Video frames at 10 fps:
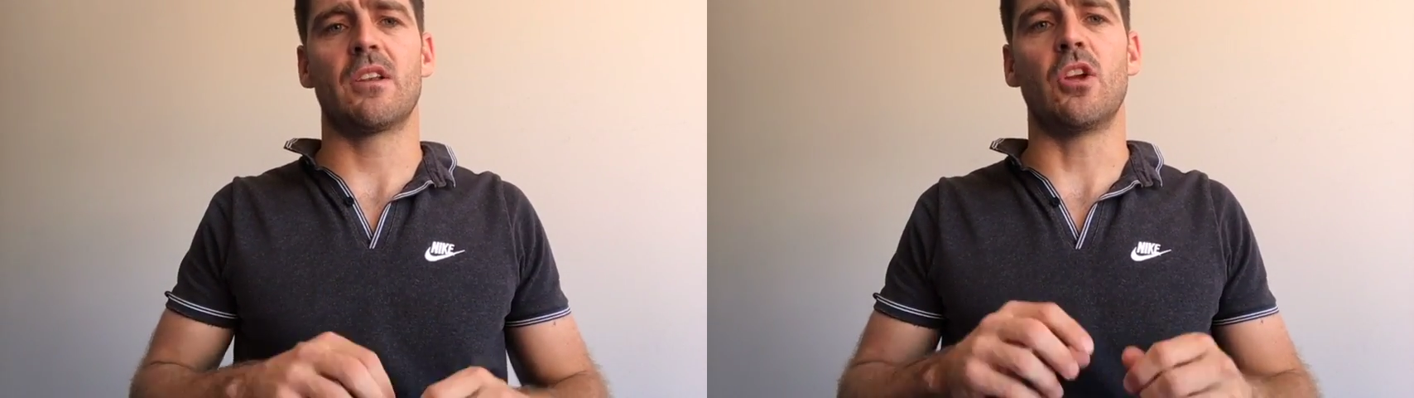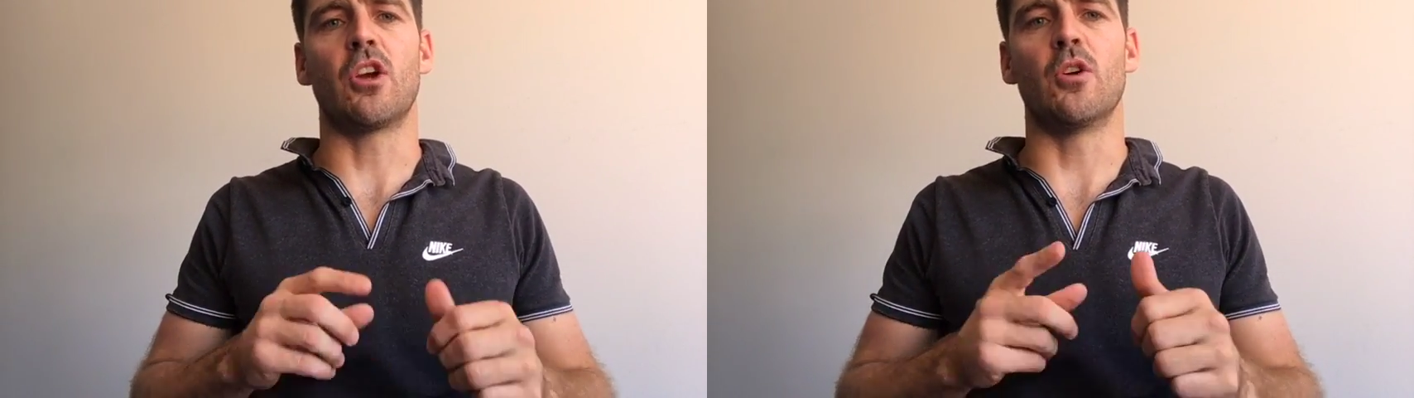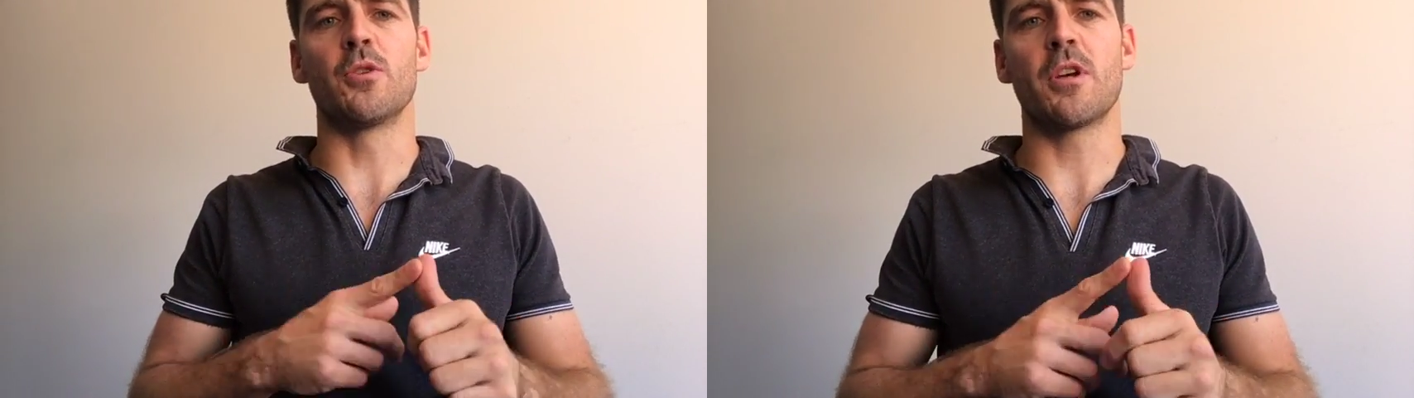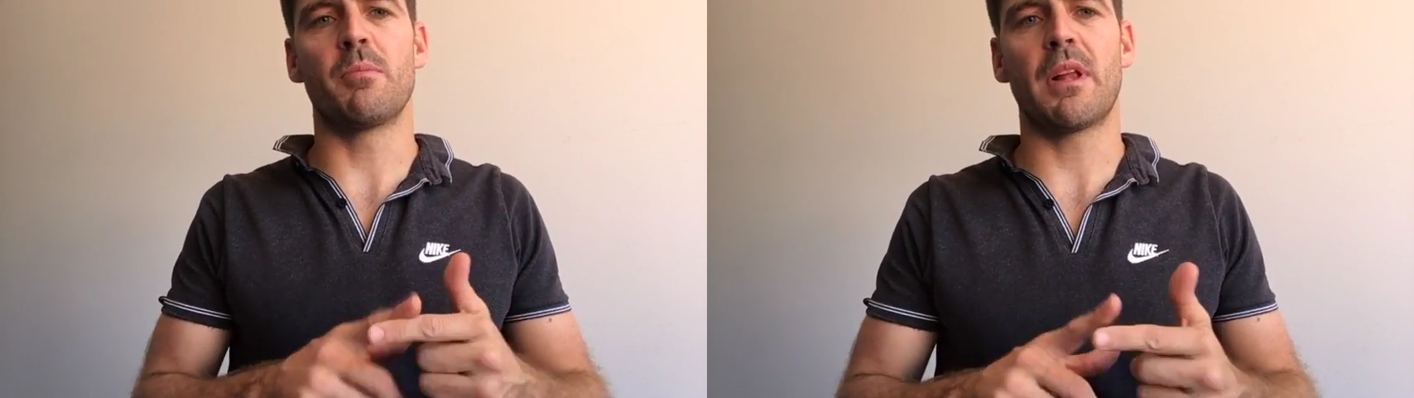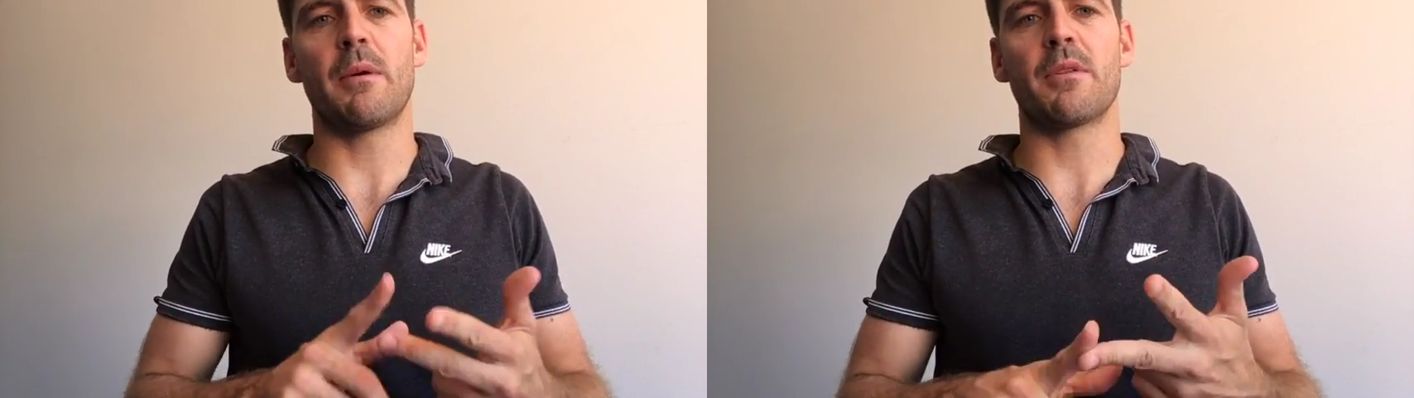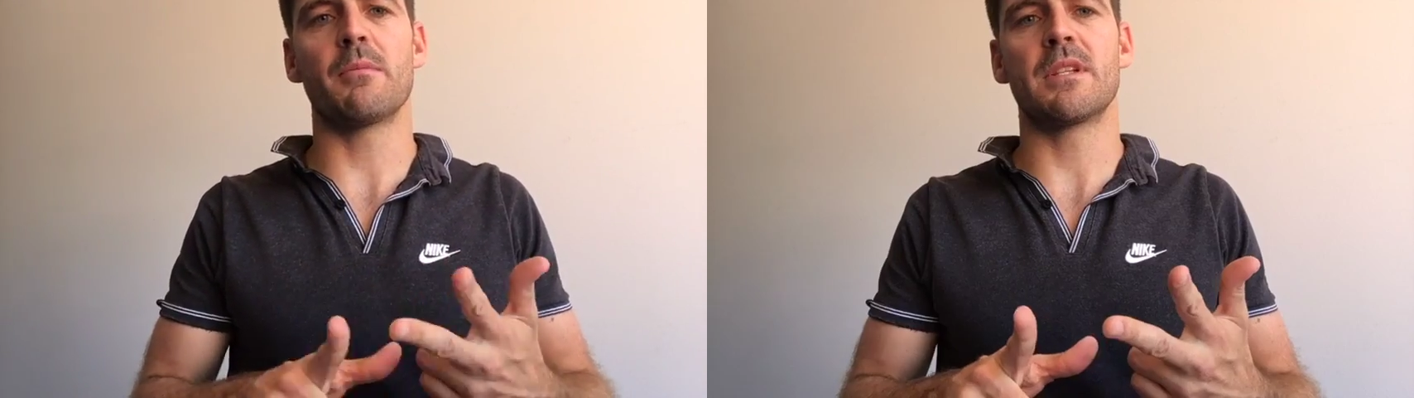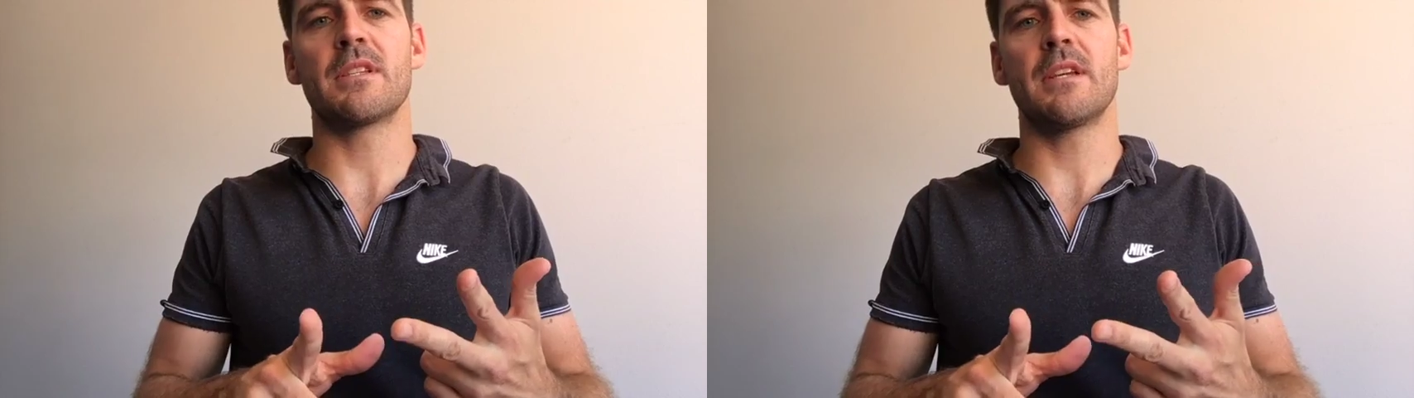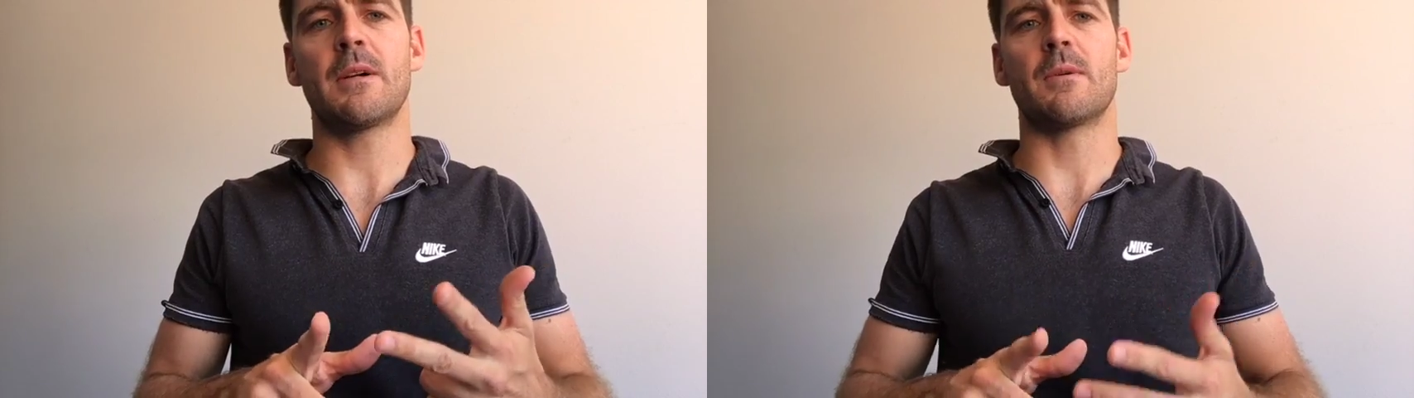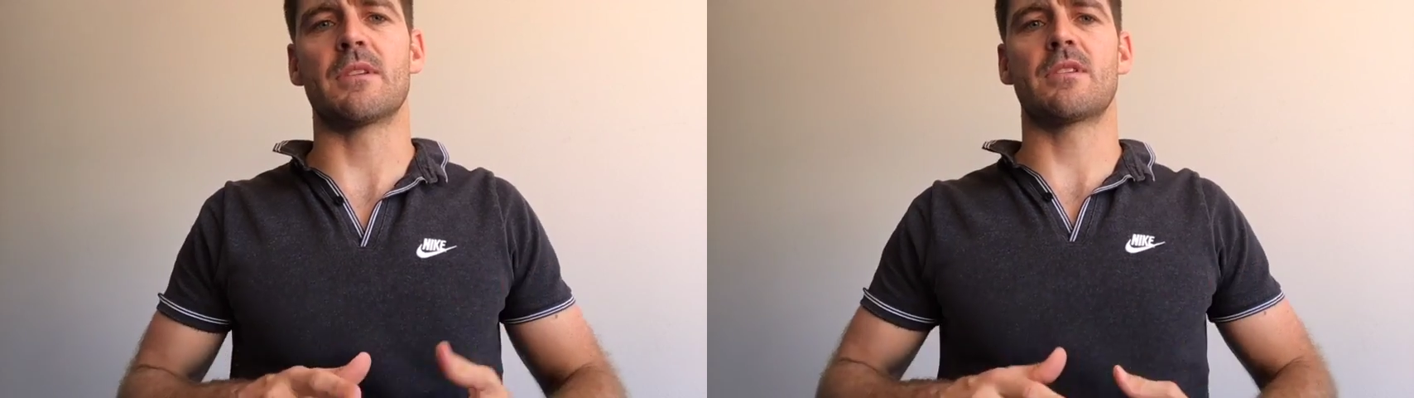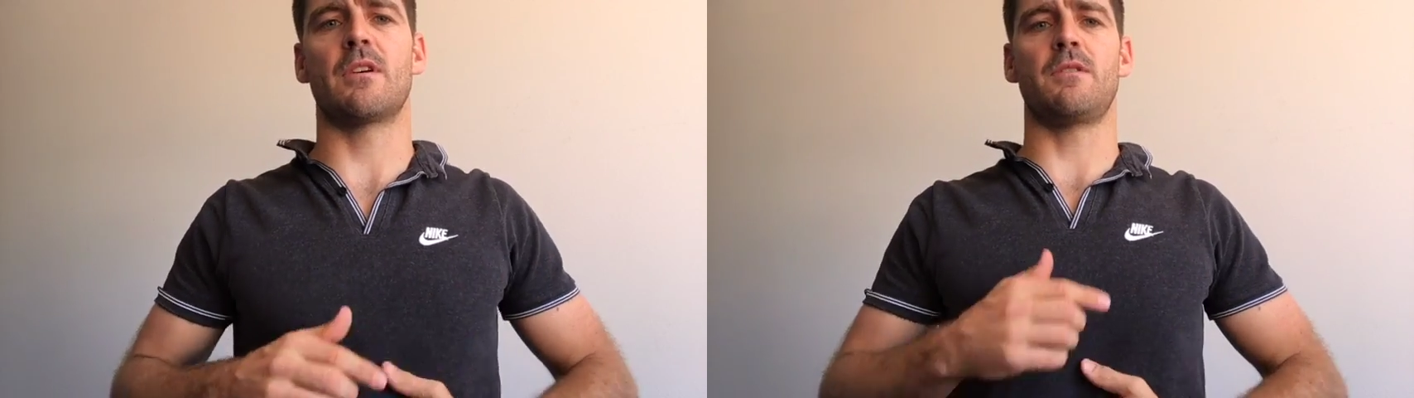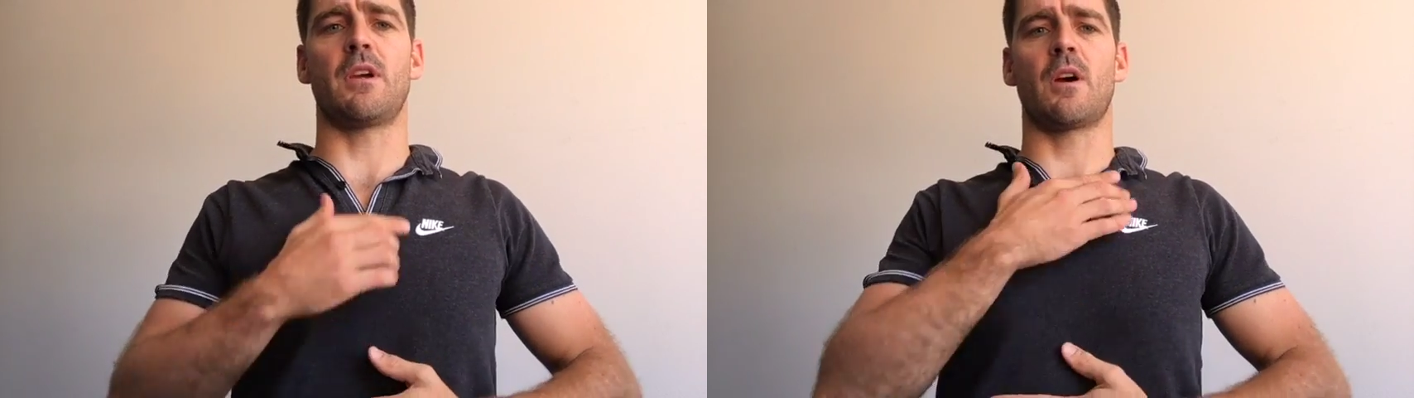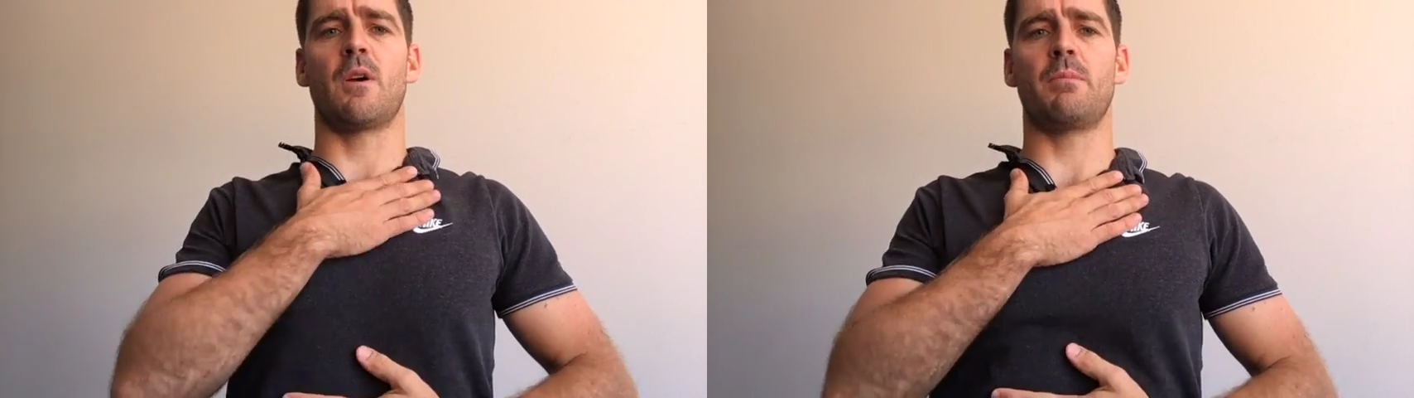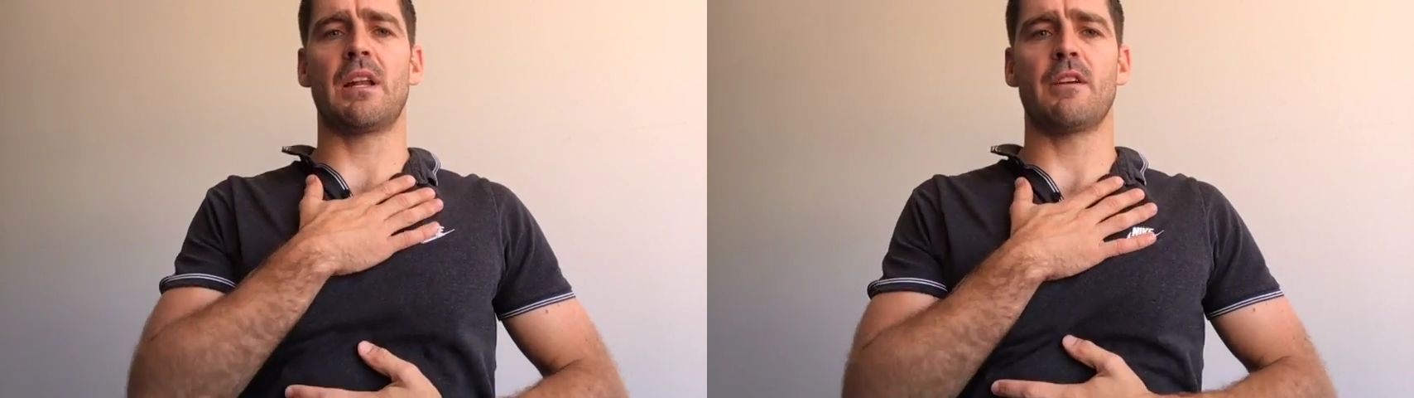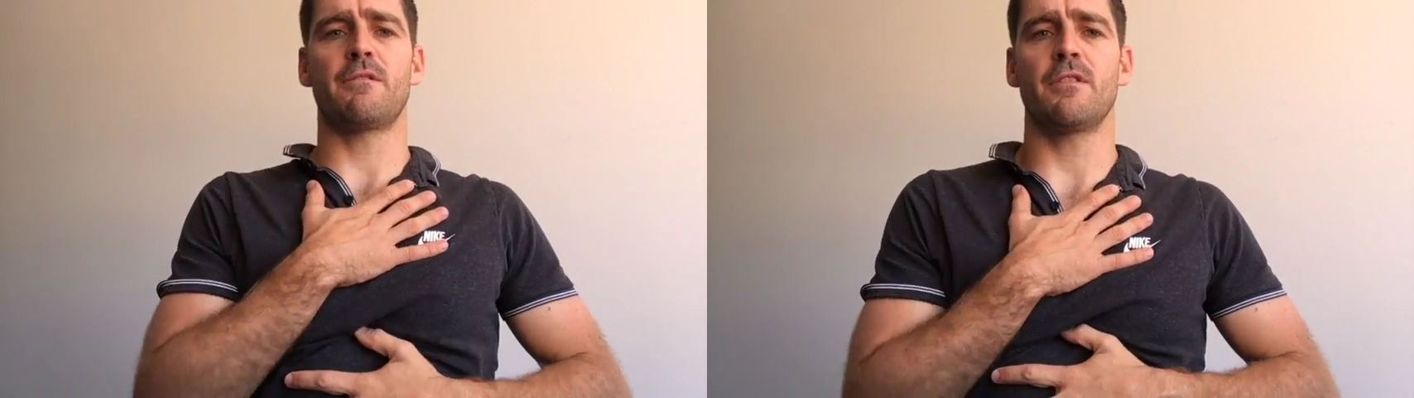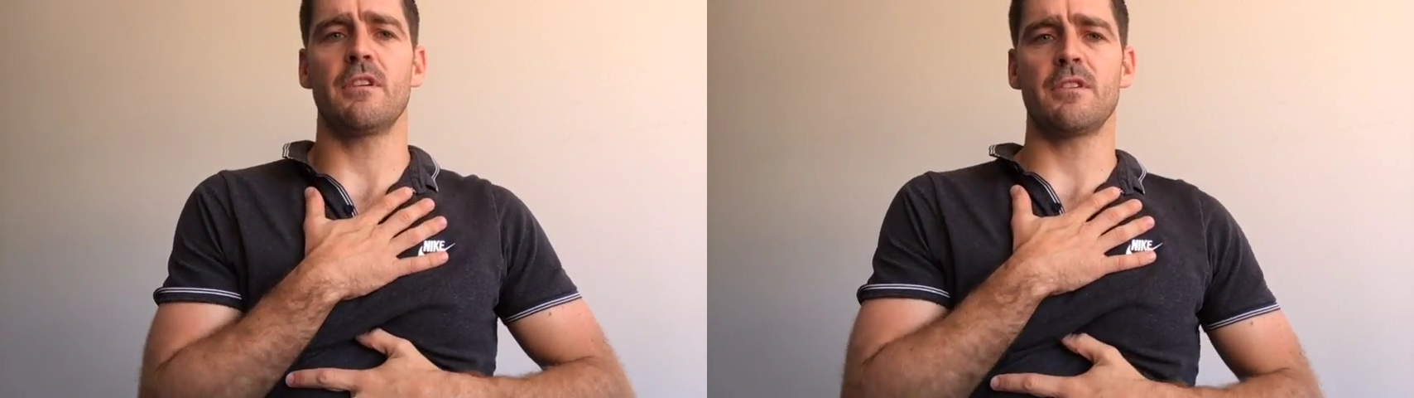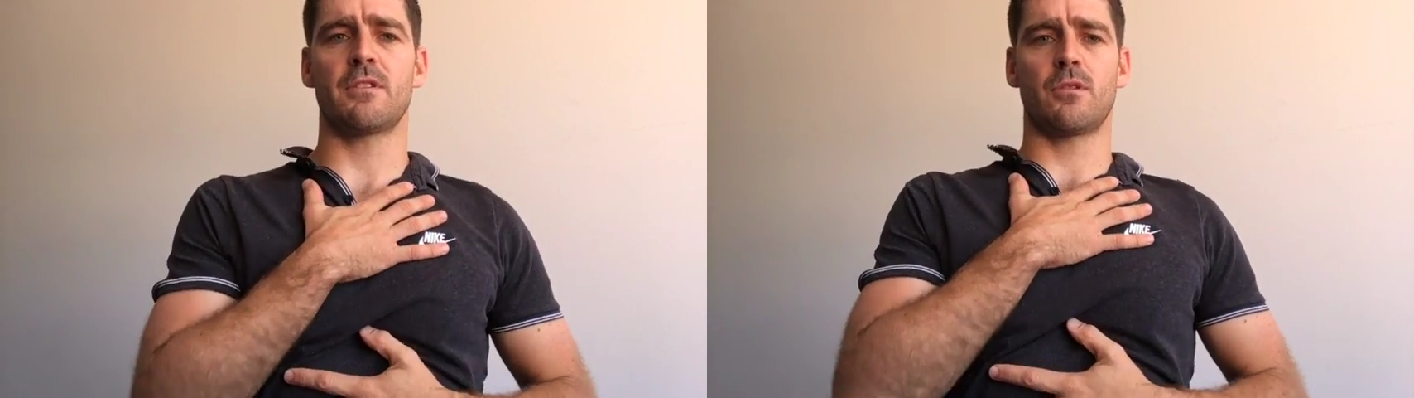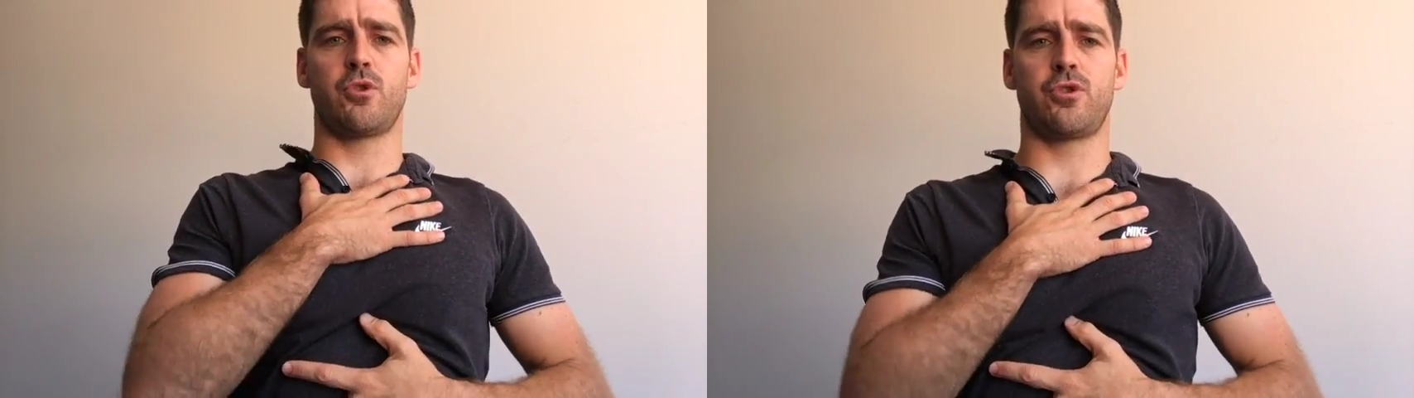You can also play with them in sequence. So if you go belly first,